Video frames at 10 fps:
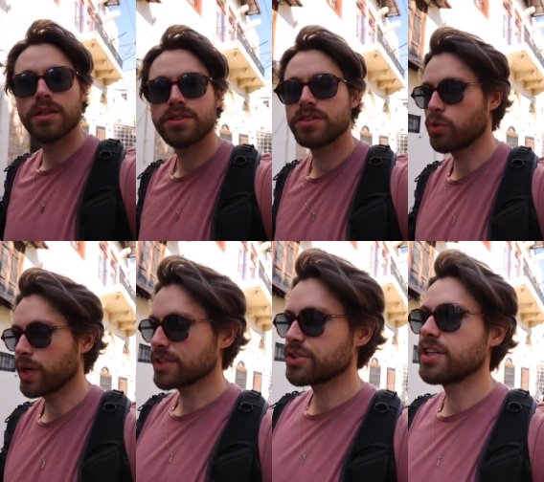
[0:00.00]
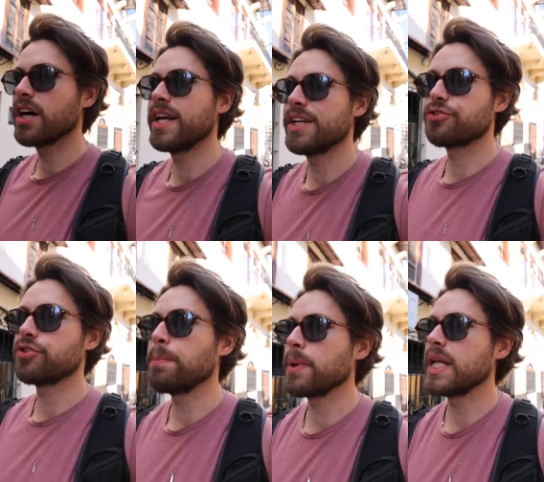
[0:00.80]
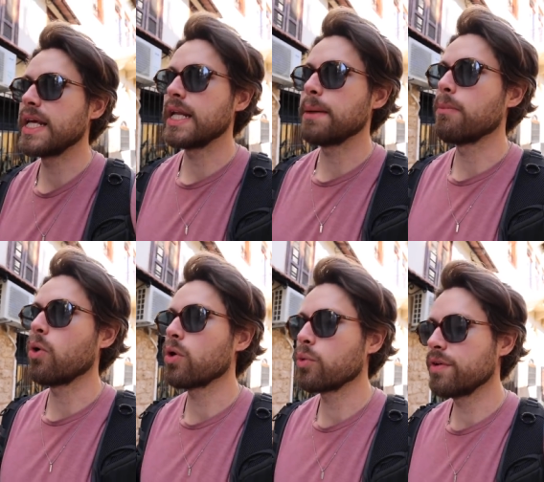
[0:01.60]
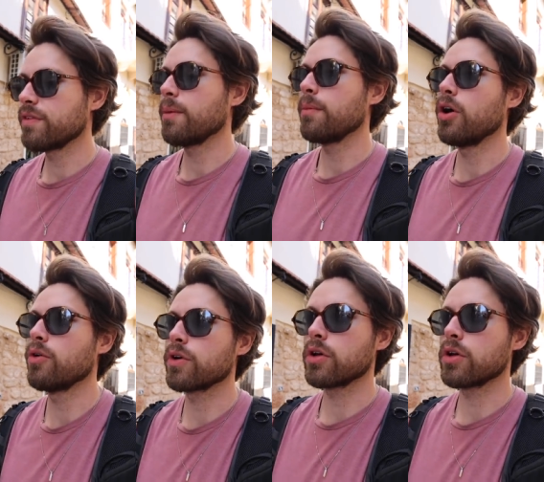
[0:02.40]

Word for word: So we're actually not in Tripoli anymore. We've come over